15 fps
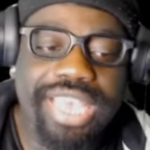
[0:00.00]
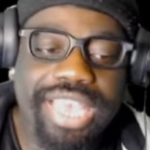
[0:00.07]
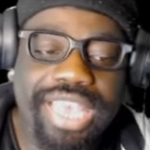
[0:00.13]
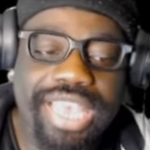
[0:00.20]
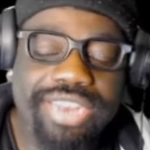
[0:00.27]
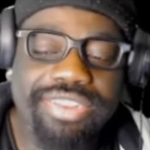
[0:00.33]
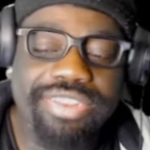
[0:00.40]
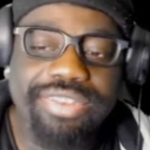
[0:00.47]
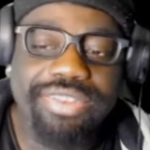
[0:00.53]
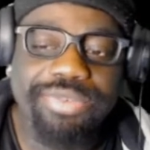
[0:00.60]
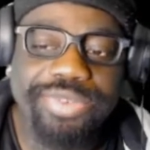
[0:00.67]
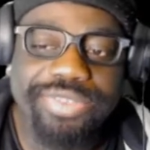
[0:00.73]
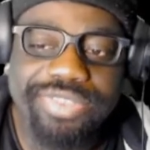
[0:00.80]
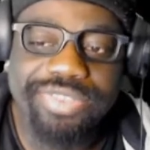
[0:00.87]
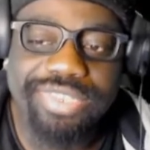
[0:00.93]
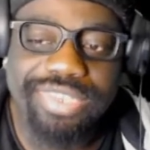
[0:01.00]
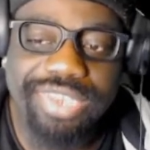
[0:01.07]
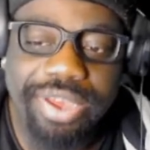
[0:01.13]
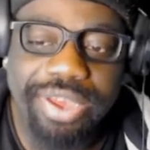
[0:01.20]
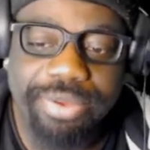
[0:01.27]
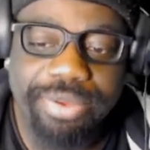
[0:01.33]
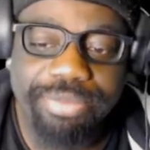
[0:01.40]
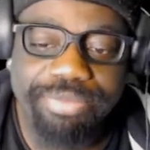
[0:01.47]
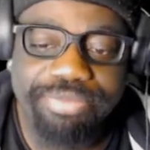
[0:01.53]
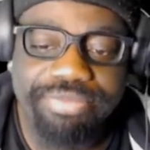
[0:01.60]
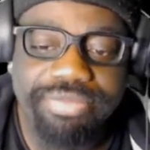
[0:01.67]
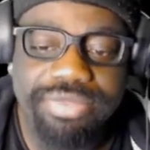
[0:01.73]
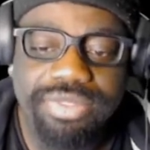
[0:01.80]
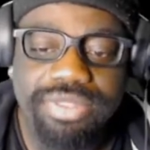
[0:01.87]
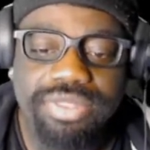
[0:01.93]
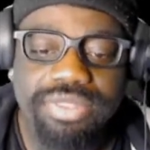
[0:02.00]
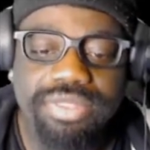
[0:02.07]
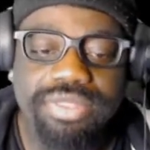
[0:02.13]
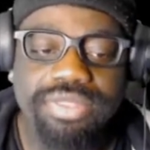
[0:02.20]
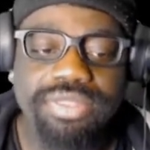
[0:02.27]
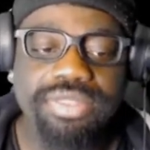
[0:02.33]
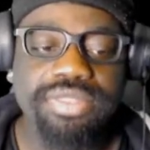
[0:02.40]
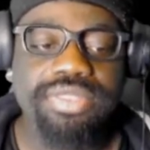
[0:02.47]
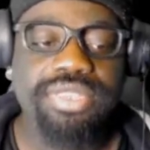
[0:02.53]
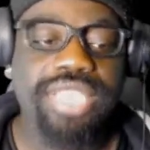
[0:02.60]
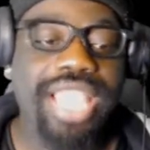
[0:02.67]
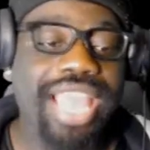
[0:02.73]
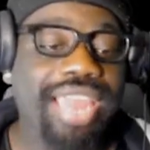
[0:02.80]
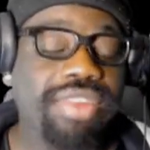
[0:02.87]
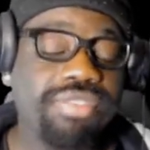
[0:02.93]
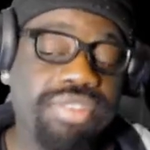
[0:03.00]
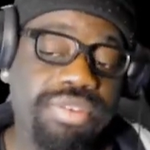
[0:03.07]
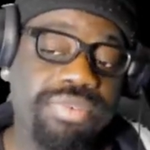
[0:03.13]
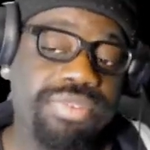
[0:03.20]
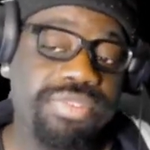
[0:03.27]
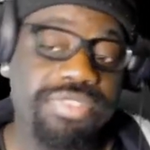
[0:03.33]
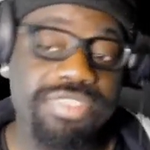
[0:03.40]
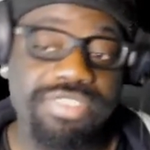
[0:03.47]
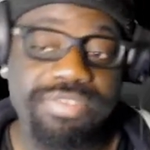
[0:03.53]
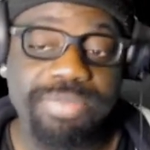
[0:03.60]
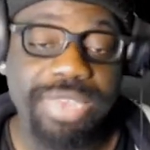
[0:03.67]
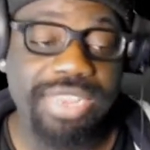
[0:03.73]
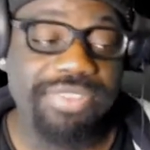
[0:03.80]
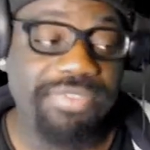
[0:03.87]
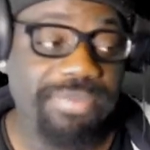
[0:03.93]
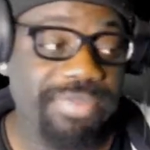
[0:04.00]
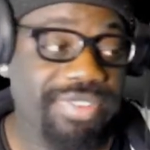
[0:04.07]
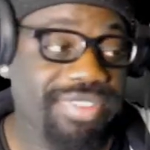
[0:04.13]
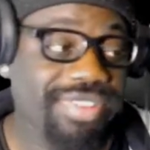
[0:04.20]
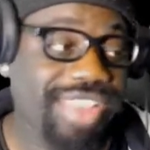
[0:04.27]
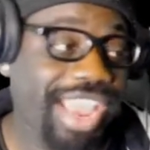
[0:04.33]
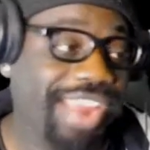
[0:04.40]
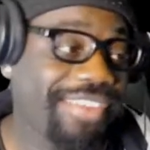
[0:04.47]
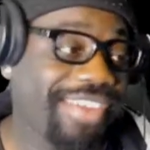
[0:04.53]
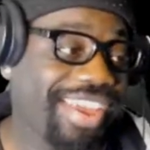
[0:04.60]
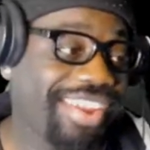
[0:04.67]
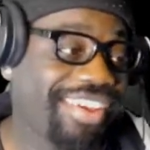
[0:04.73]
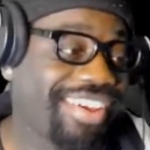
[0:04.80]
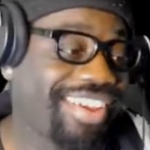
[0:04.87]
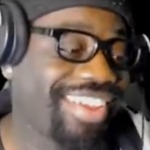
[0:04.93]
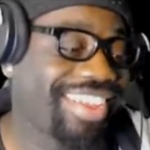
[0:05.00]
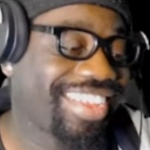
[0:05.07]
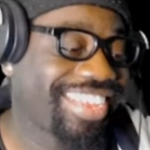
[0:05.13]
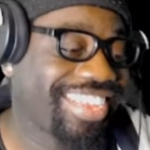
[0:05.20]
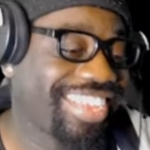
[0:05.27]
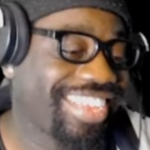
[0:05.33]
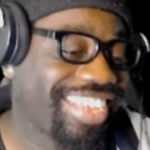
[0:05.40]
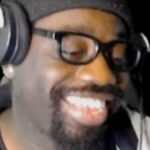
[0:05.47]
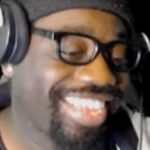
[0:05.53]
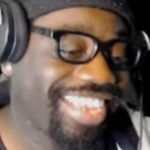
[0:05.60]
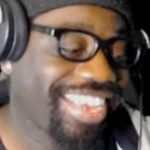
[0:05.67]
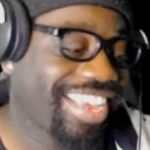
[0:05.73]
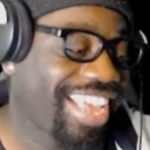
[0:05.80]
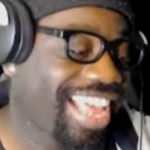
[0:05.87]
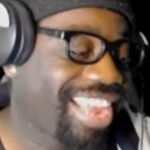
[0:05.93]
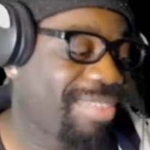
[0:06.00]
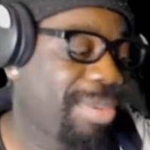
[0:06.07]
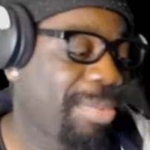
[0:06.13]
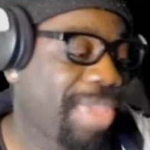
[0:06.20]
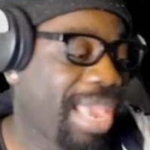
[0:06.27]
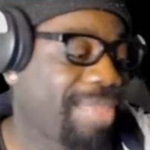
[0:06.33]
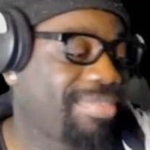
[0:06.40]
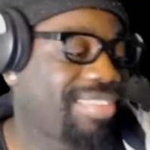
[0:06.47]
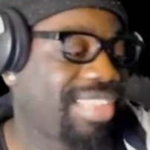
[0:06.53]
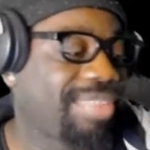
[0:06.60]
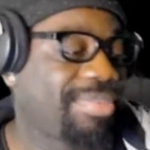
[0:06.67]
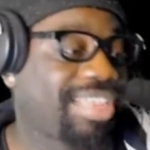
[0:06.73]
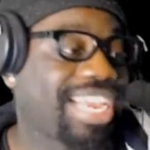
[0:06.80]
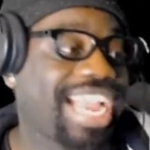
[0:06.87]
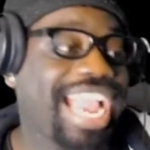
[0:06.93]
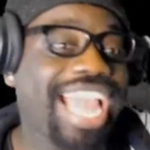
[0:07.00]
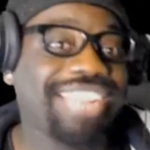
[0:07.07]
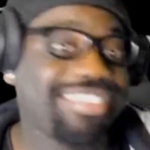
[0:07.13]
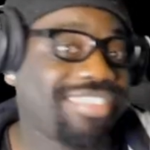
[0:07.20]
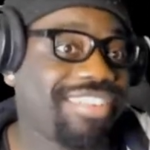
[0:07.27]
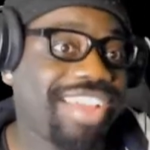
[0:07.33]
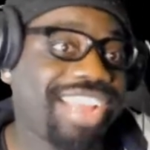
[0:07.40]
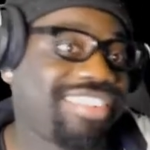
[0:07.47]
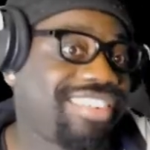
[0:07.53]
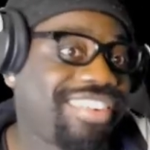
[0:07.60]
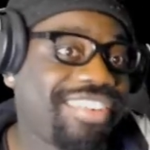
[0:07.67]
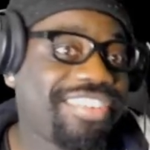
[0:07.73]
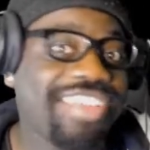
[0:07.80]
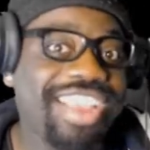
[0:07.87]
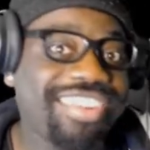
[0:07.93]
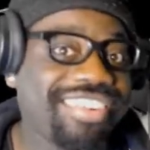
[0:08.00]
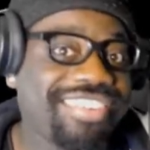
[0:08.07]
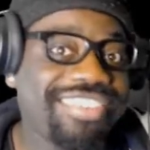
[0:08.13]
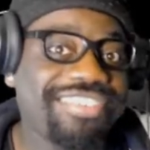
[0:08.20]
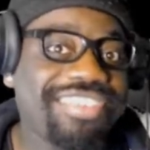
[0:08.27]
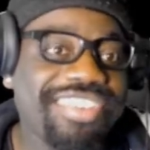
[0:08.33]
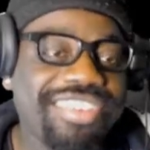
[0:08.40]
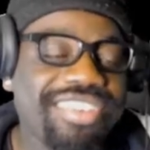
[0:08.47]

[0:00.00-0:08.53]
I don't know, we'll see. Um, I don't know what to expect from this title at all. I know people kept telling me, like, I got you, I got to check it out, you got to check it out, check.